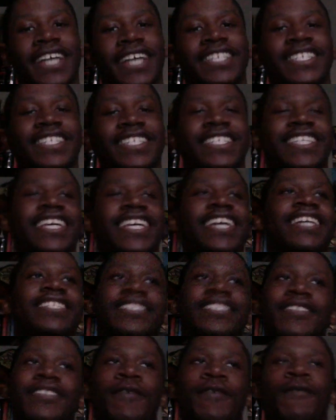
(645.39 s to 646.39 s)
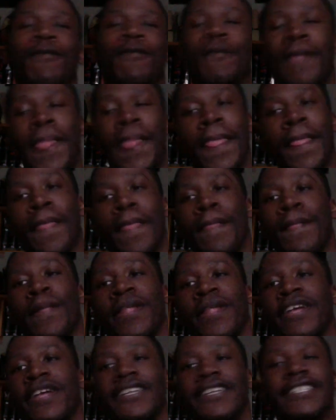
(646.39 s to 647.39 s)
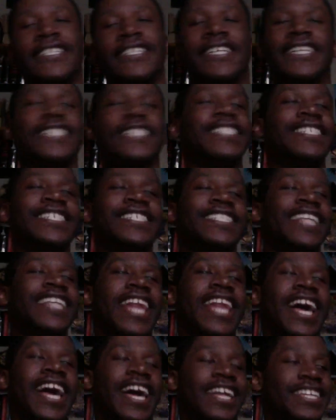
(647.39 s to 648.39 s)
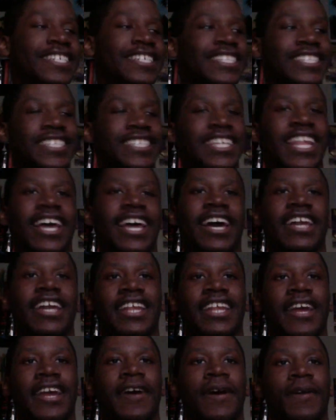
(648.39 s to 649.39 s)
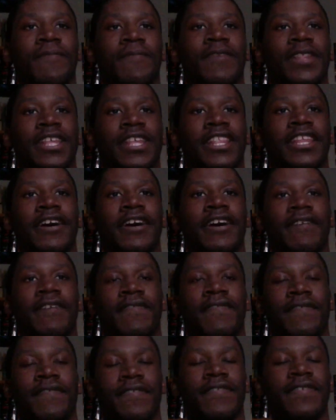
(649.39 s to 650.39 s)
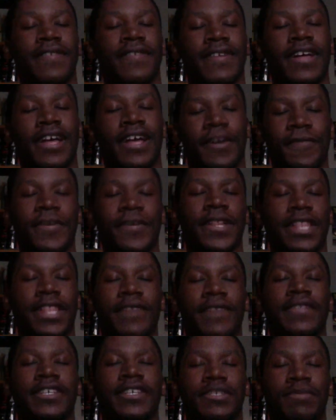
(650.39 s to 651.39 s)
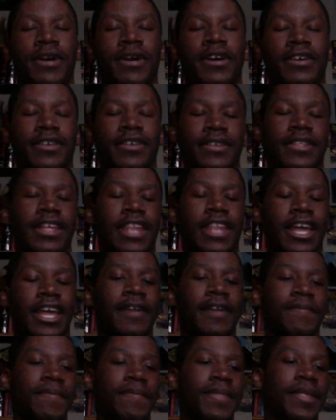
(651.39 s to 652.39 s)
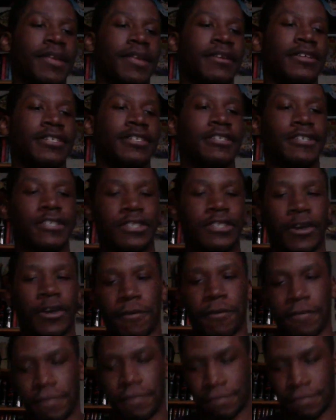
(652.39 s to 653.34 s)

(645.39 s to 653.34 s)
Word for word: I just did. So it's just a lot. It's just a lot. And I, I really love, I really love this manga a lot. So